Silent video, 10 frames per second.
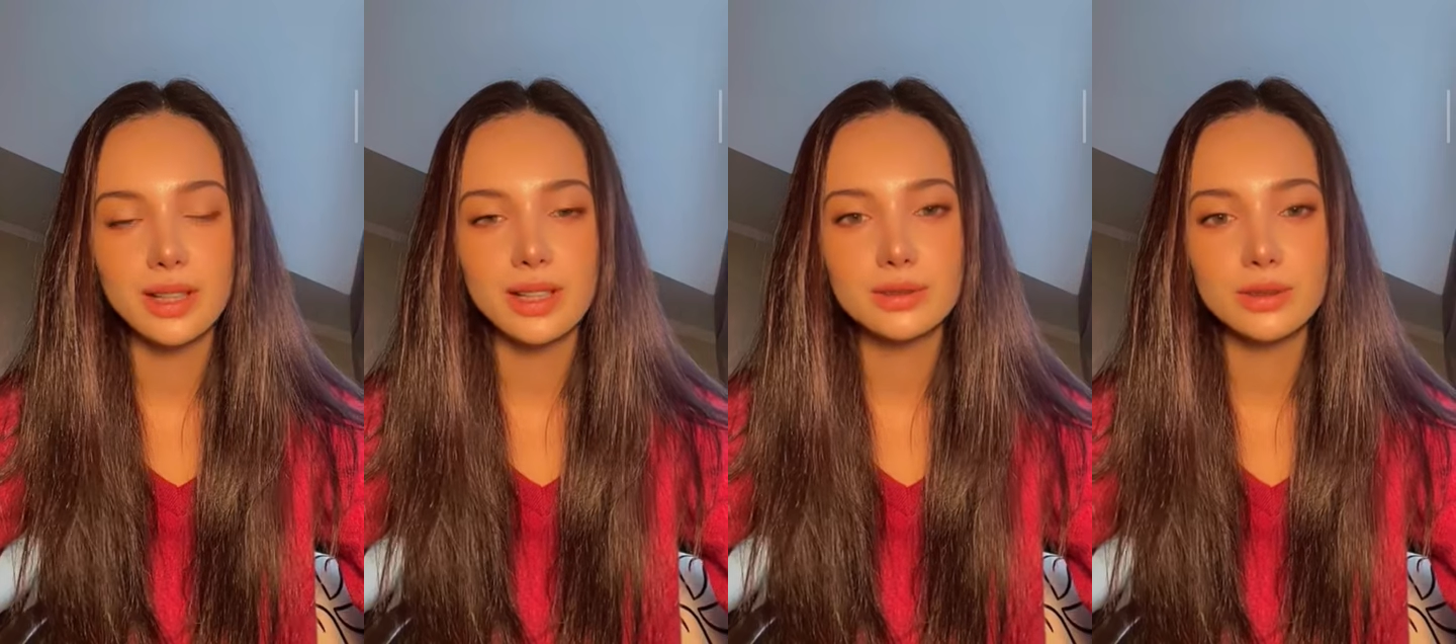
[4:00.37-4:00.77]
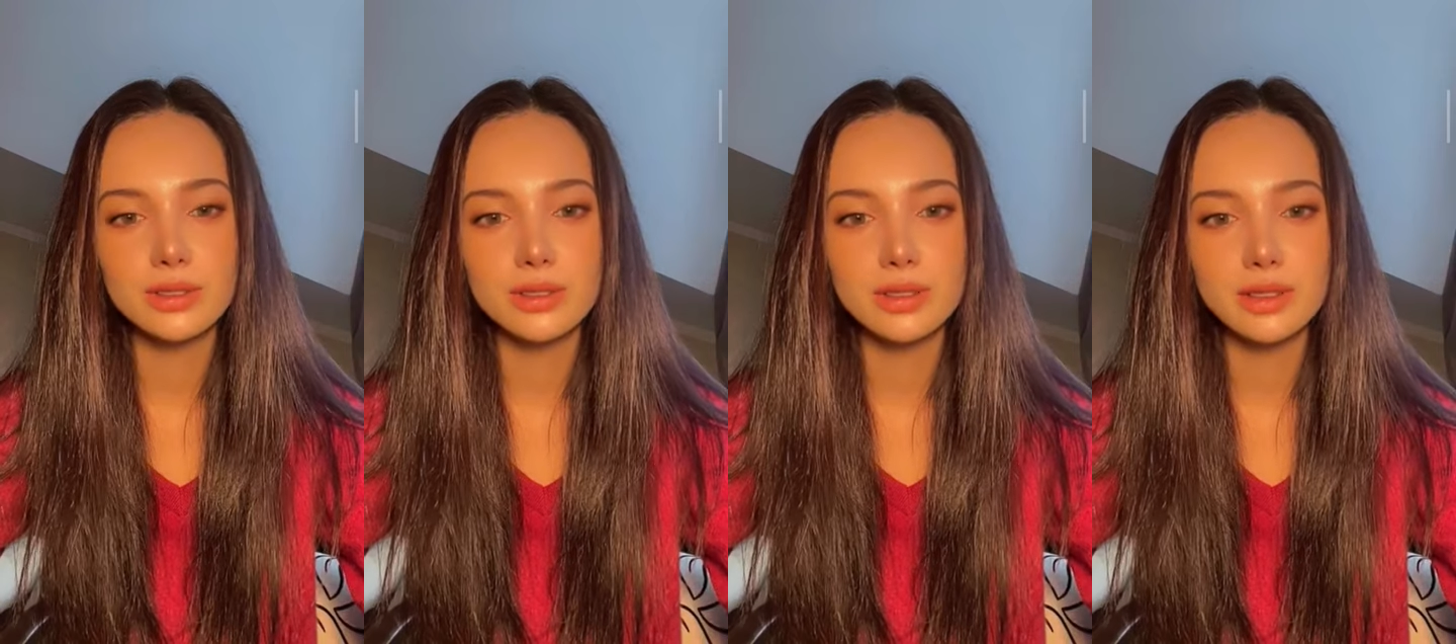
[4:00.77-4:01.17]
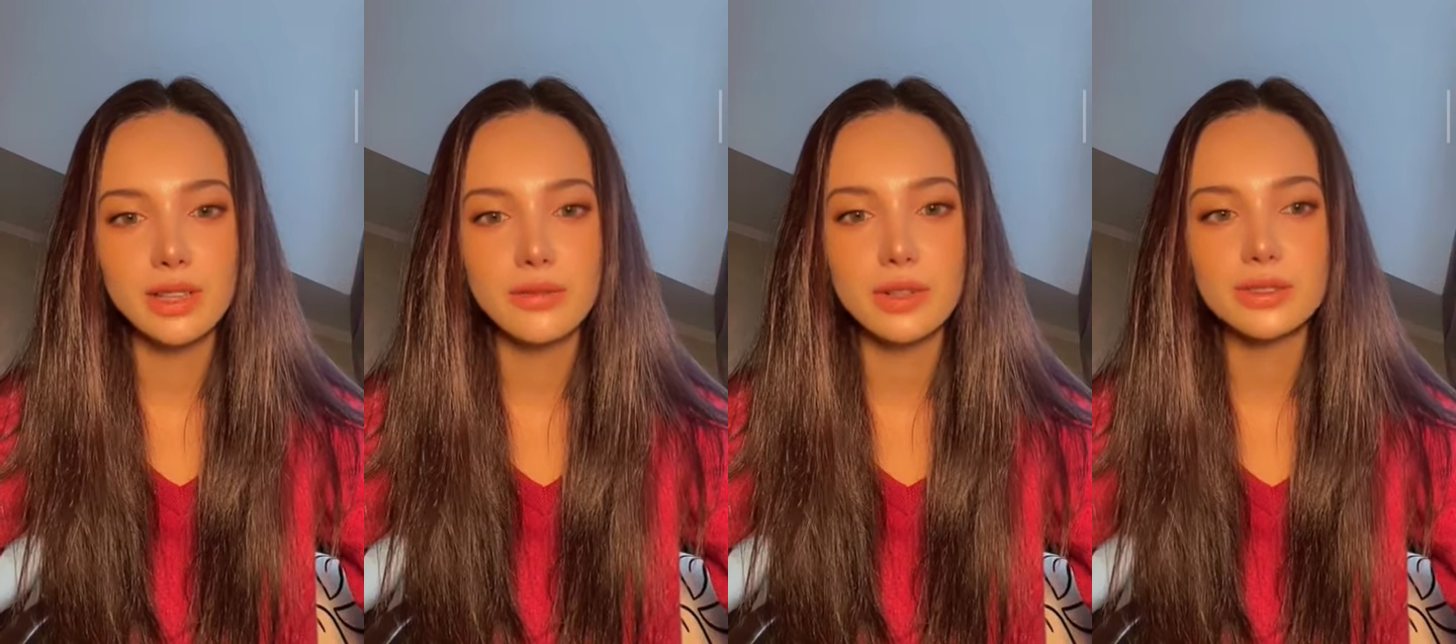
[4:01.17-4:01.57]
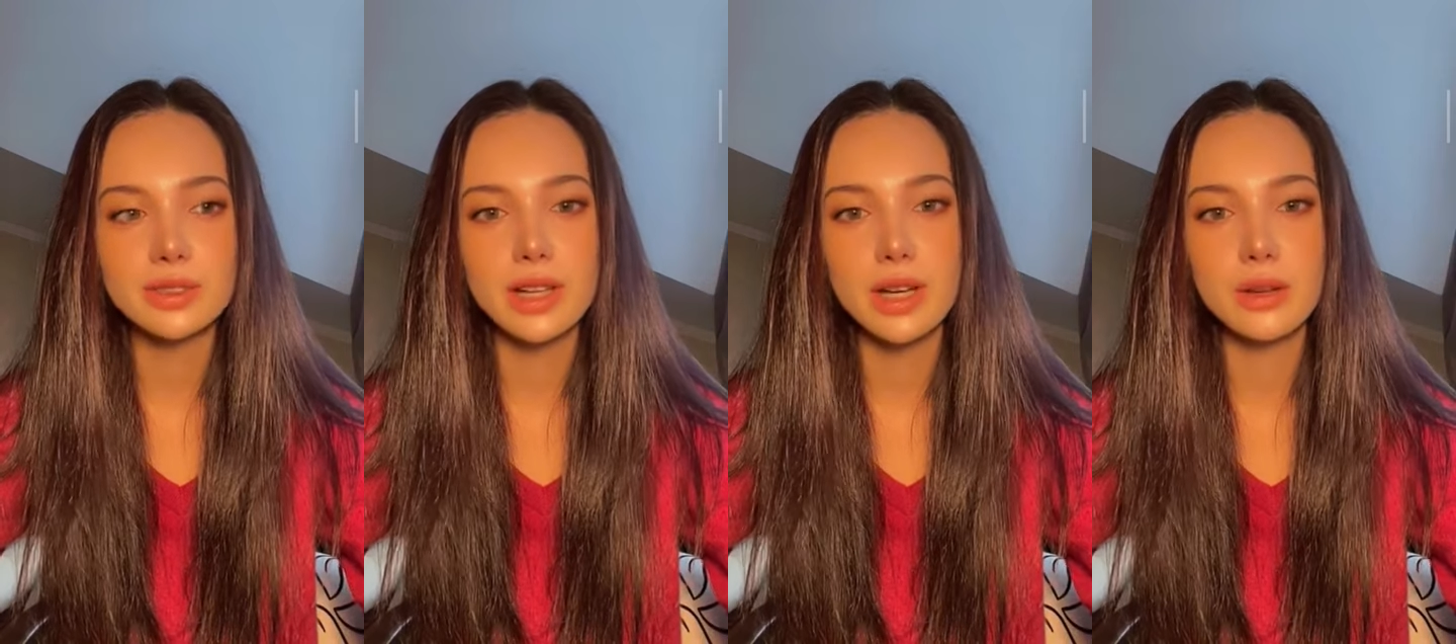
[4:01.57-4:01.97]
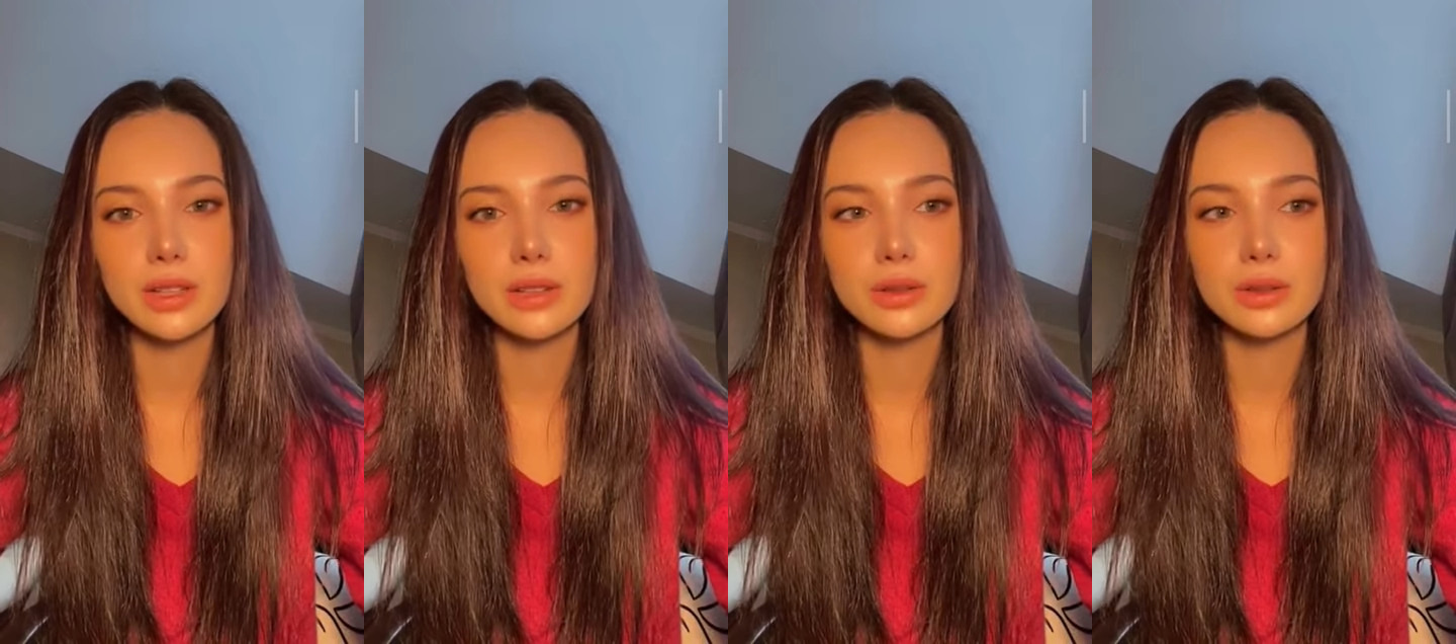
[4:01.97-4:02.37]
I thought, yeah, firstly, I
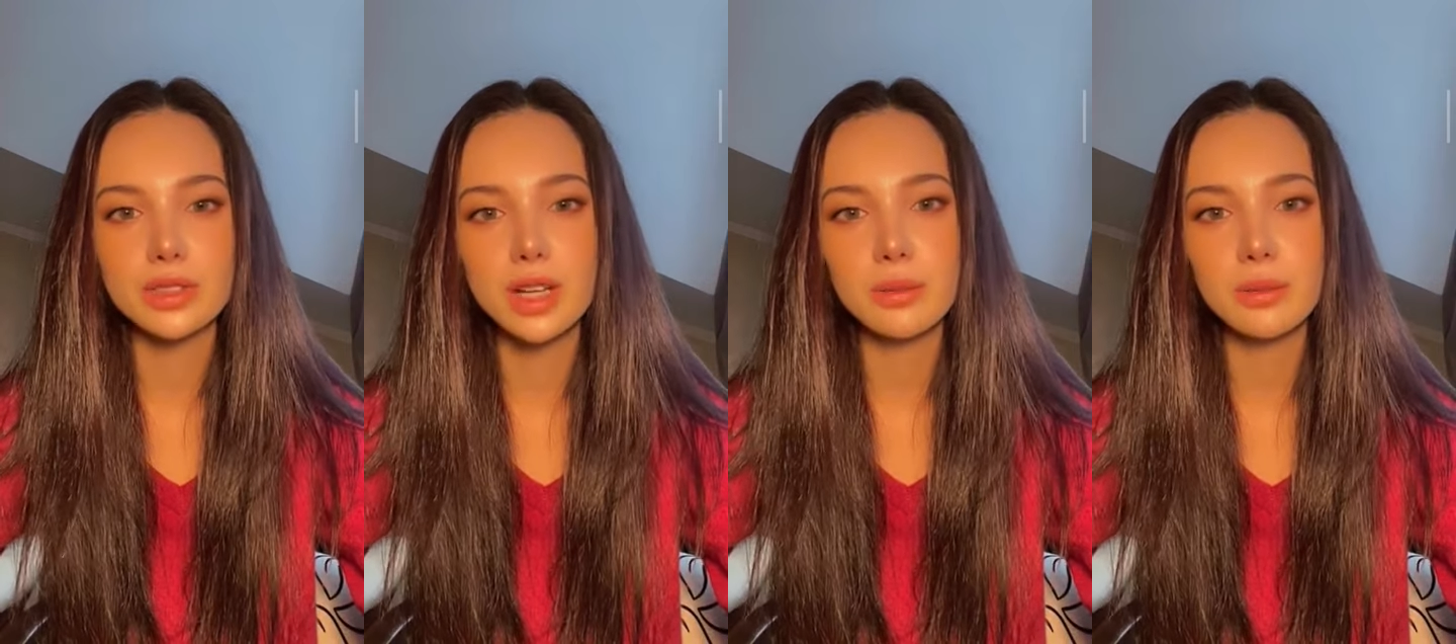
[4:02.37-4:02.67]
got